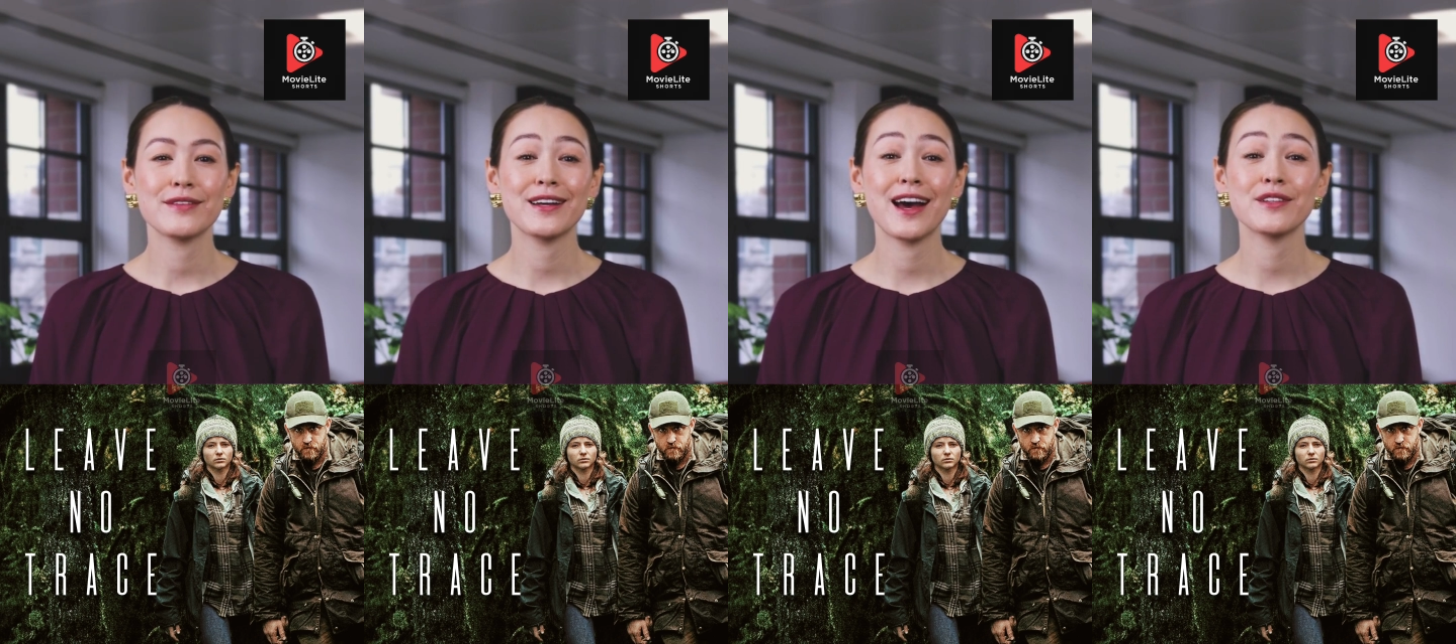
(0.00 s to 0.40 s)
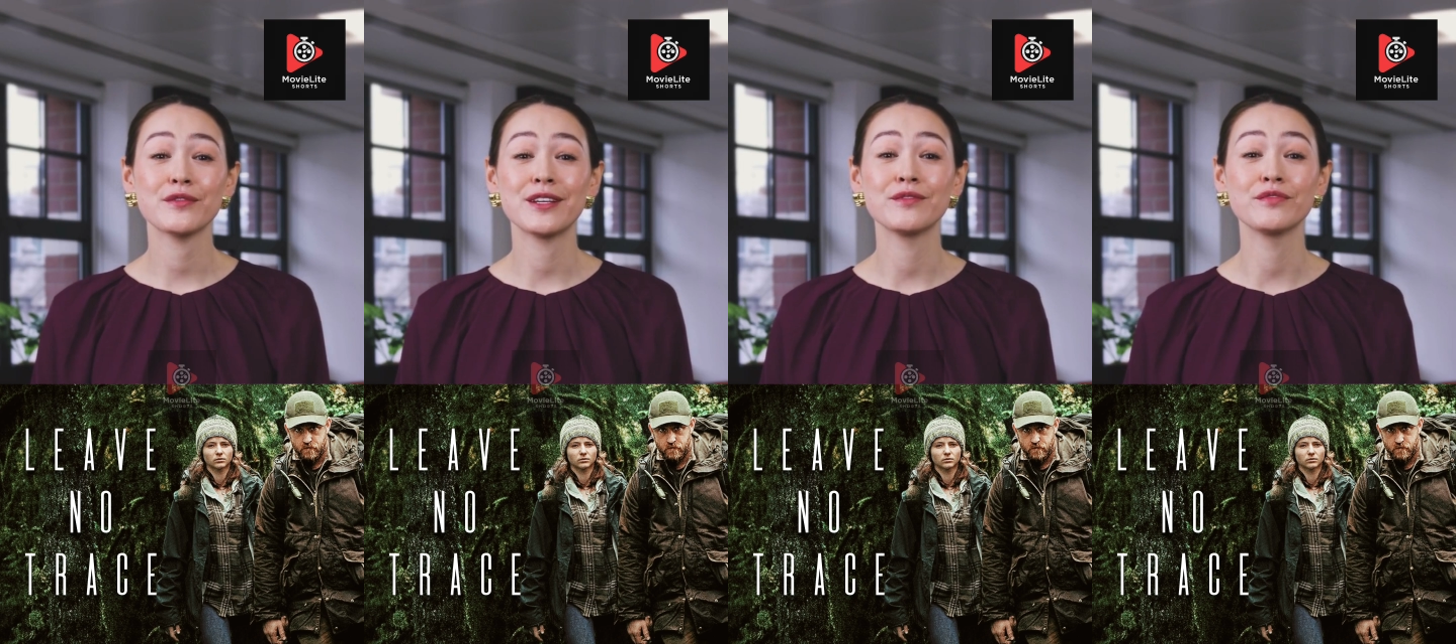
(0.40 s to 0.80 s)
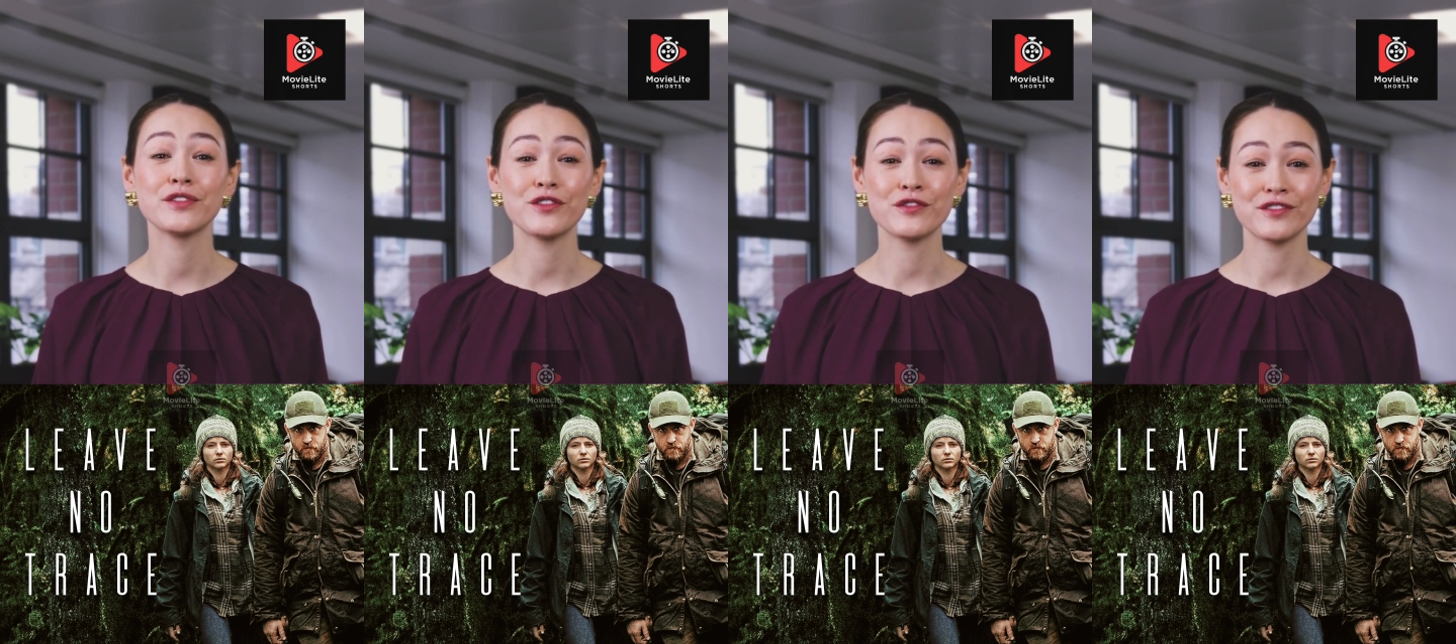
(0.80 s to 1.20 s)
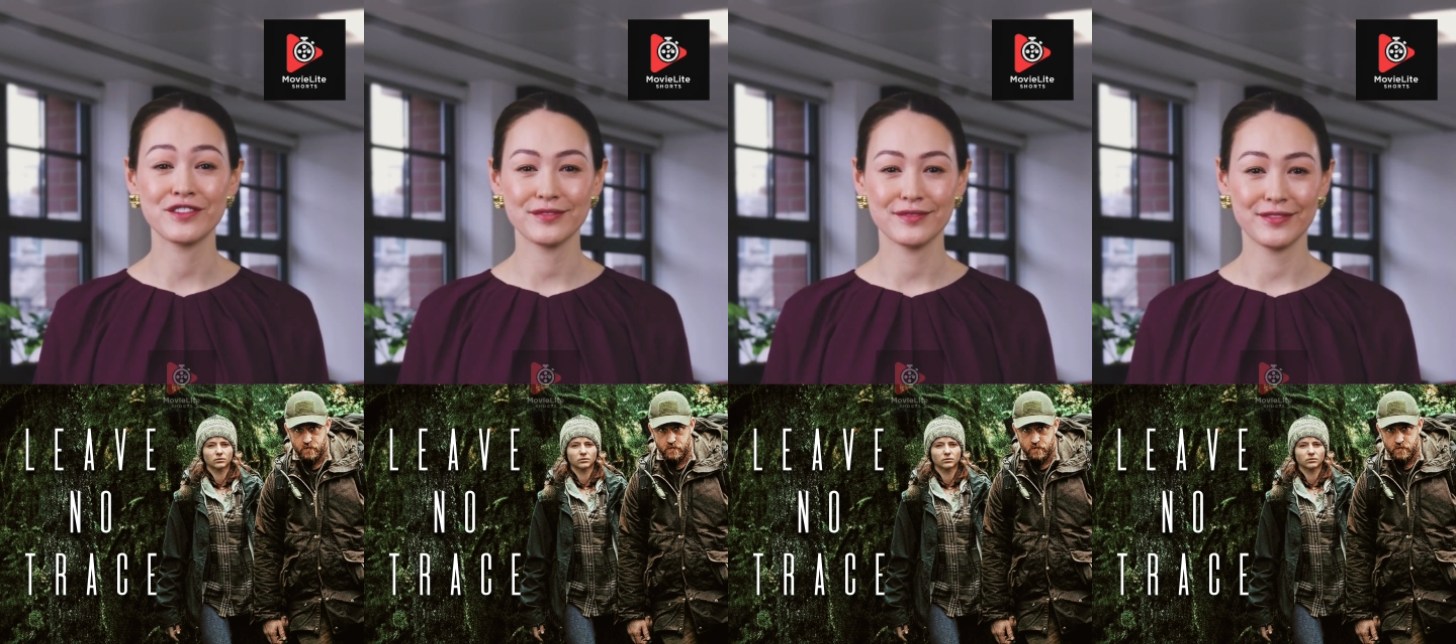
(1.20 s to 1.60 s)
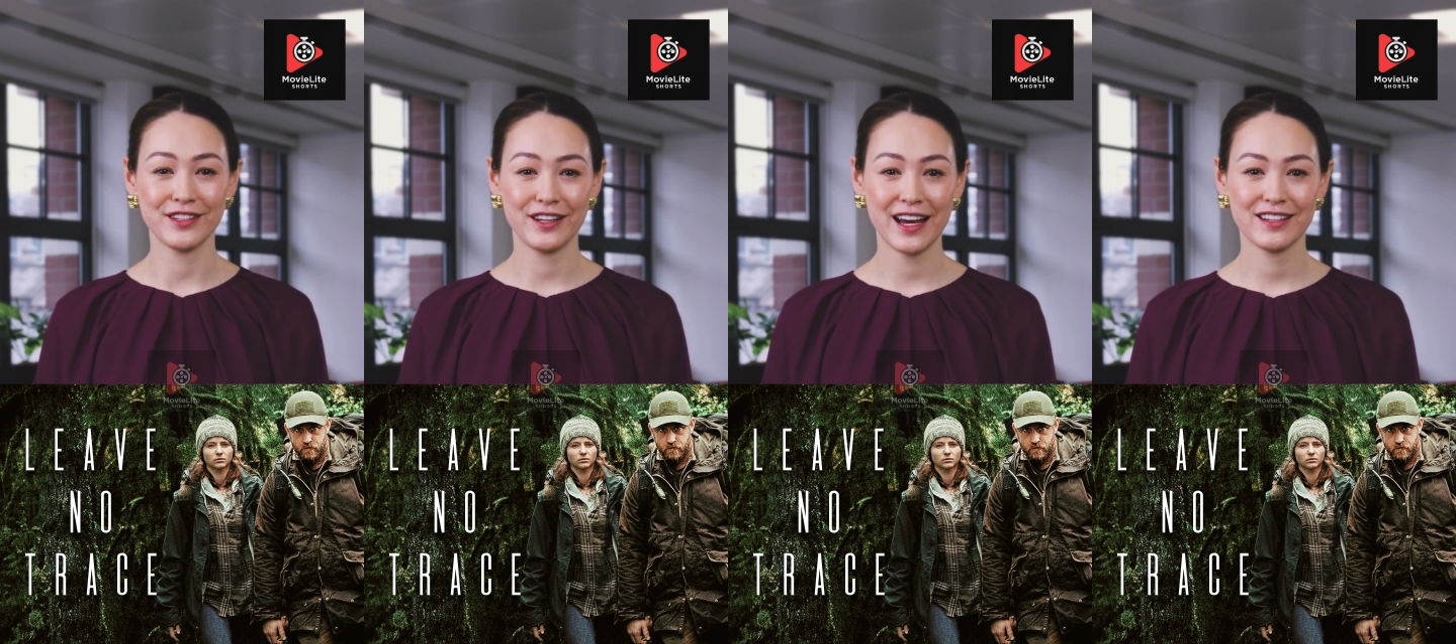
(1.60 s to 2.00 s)
gathering food,
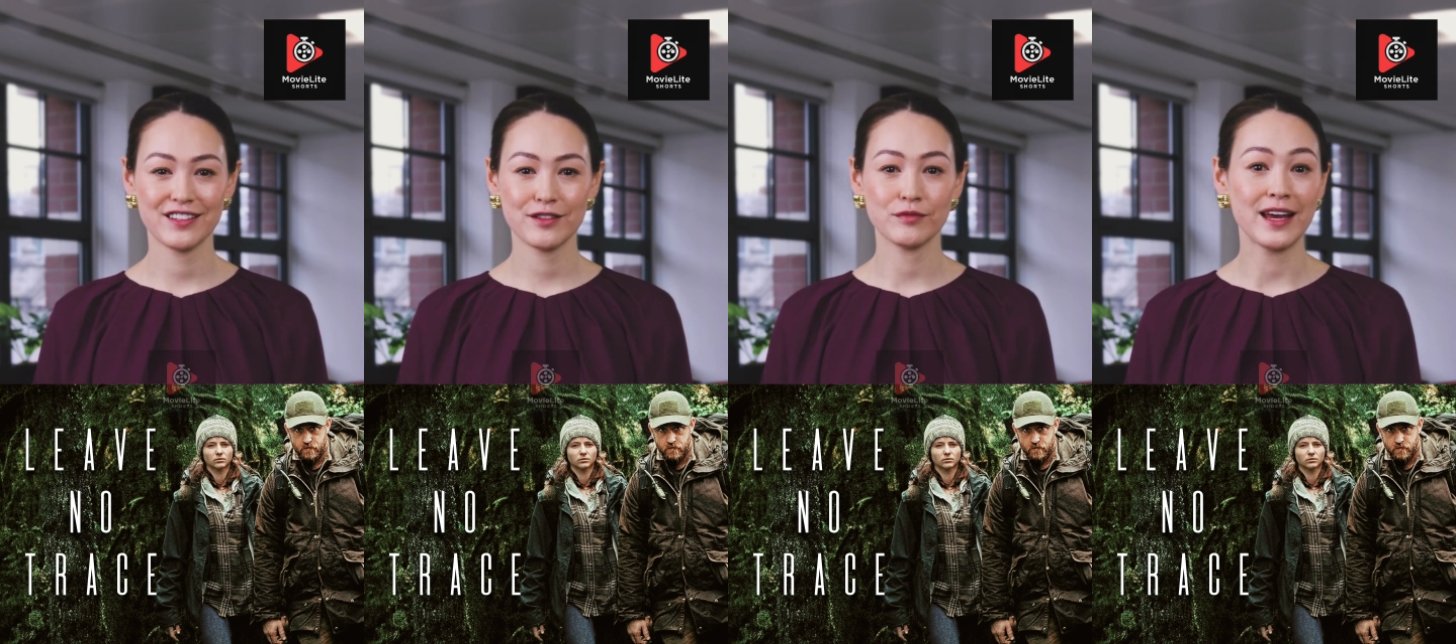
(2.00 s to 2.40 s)
collecting